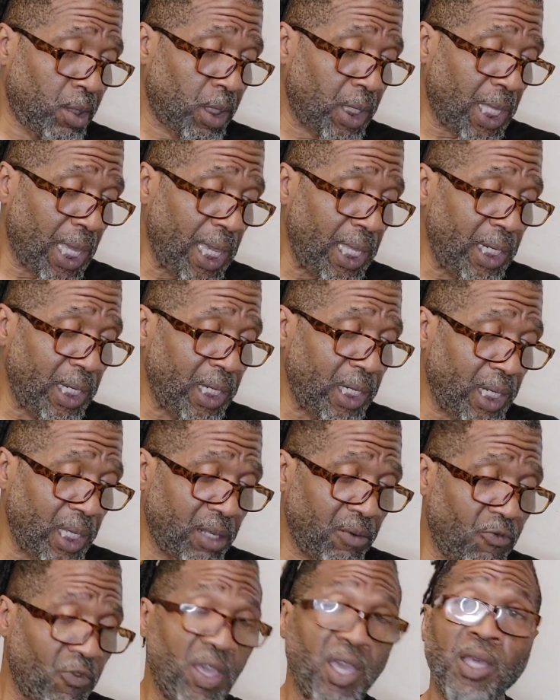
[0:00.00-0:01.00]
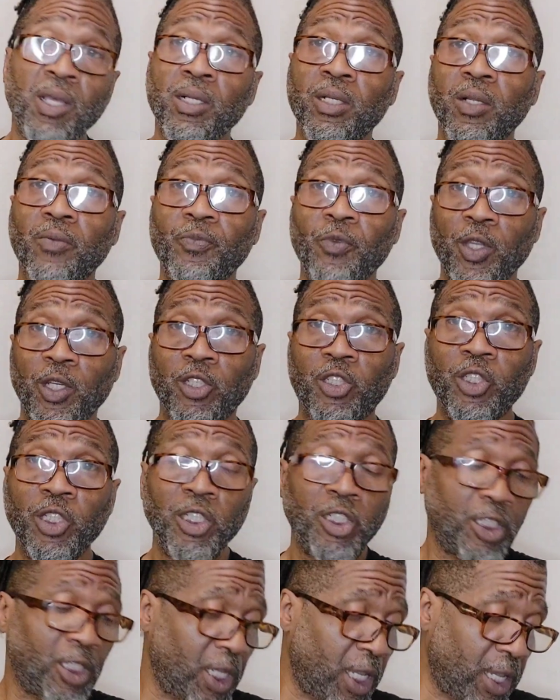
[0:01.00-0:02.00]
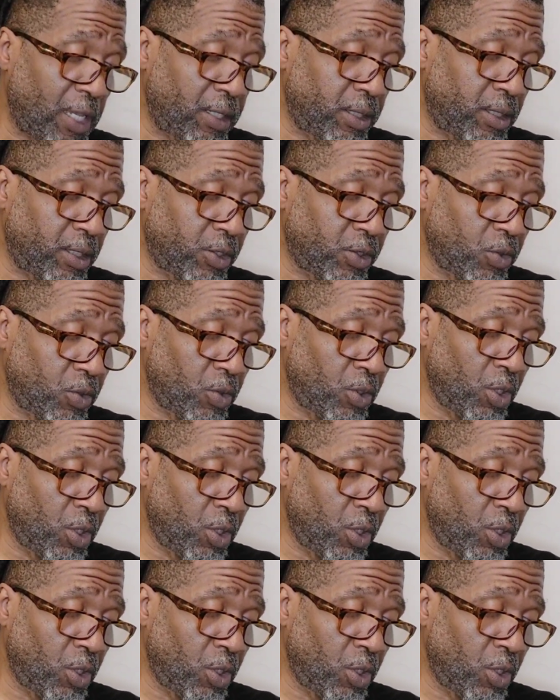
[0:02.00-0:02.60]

Caitlin Linvet, assistant editor,